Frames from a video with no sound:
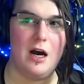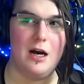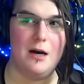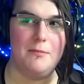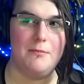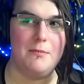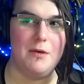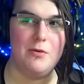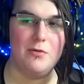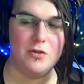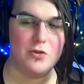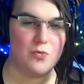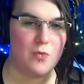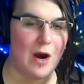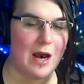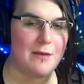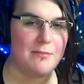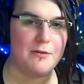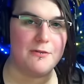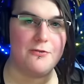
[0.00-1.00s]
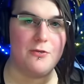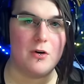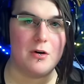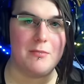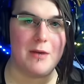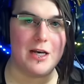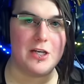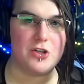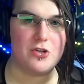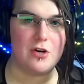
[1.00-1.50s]
Um, it was right
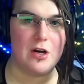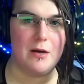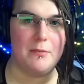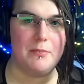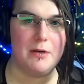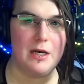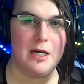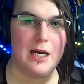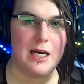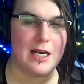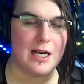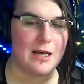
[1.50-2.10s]
before my trip.